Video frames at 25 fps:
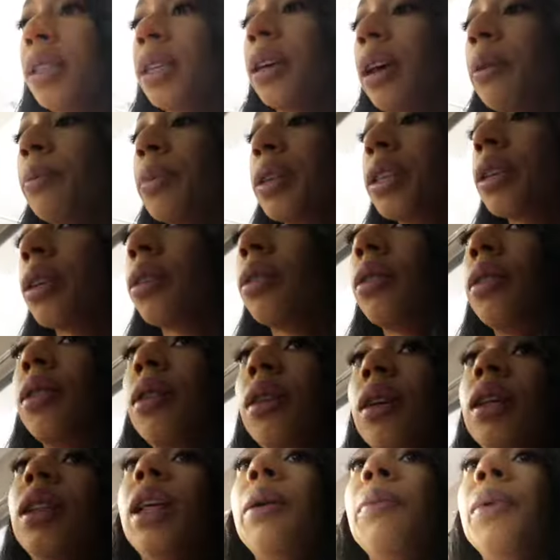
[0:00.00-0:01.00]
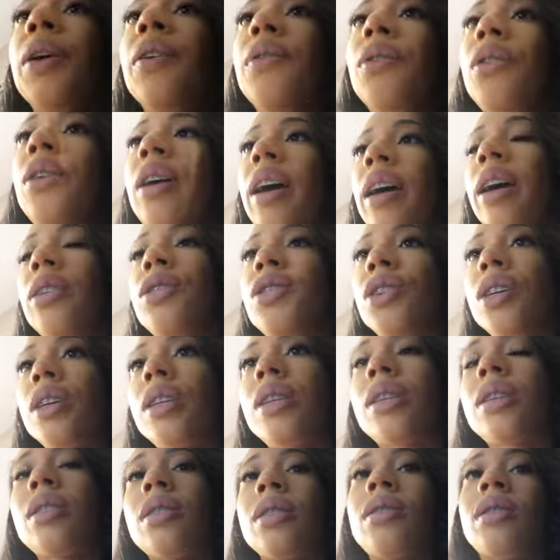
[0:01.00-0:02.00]
time is it? Let me give you the
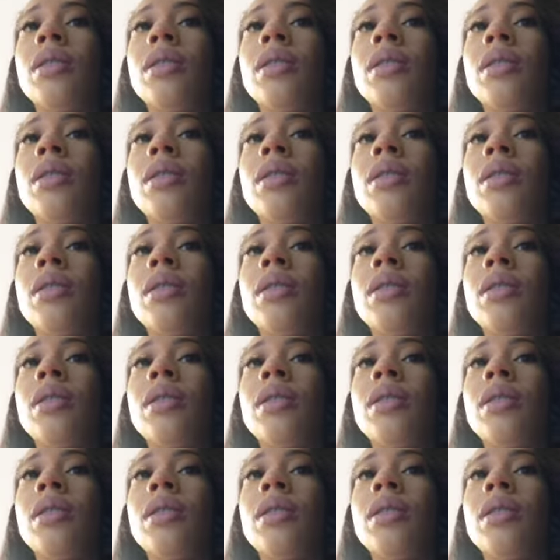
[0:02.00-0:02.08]
address.